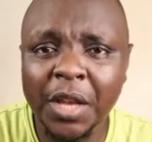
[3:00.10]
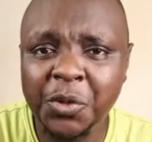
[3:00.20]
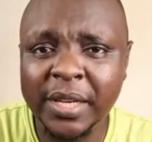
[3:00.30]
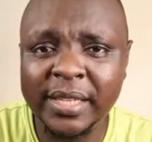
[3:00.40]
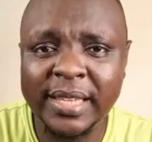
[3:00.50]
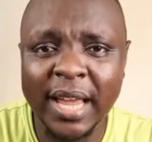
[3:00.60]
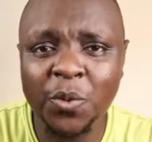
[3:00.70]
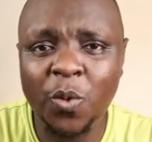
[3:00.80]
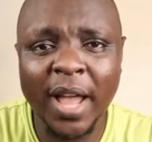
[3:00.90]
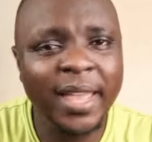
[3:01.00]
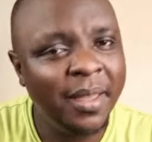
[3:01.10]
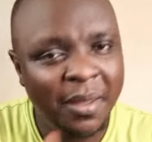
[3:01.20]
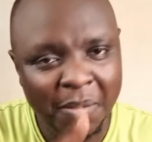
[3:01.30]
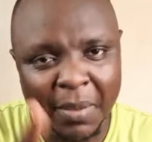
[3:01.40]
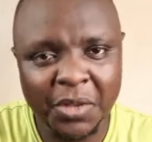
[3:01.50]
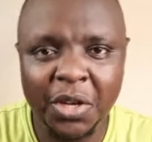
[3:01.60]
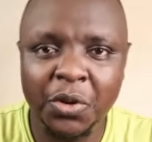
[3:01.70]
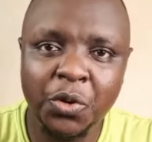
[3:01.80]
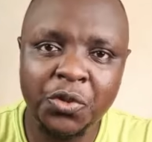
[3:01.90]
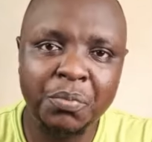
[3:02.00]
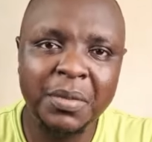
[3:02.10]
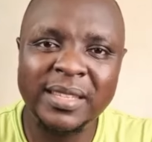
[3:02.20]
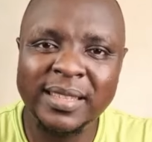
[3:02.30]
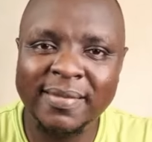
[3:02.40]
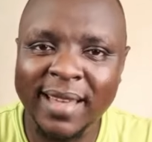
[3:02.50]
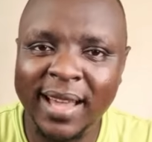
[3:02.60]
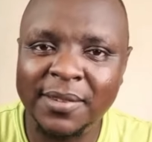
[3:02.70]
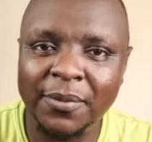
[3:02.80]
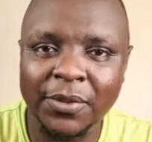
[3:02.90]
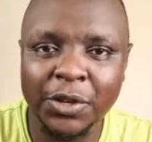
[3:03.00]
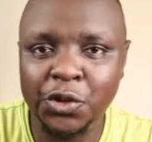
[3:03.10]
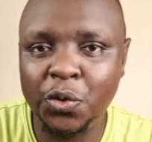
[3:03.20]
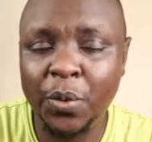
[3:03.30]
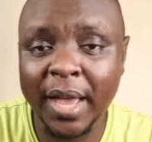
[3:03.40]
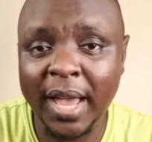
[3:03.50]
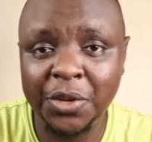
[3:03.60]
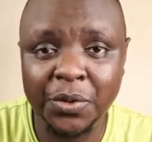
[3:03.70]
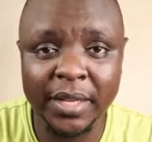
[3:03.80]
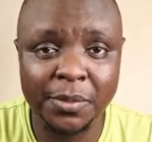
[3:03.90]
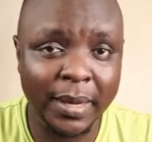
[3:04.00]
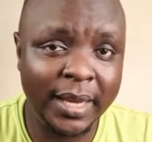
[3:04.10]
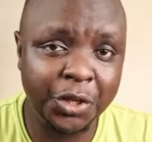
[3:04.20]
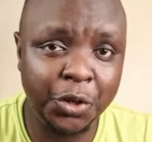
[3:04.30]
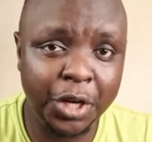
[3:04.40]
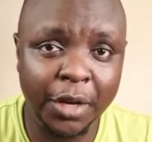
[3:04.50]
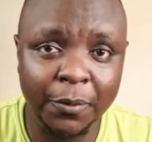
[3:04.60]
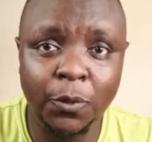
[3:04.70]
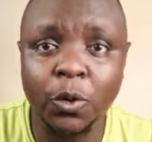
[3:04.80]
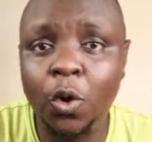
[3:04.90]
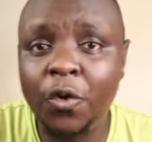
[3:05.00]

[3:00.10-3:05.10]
you want to understand why, make sure you don't miss that video where I do the explanation in full.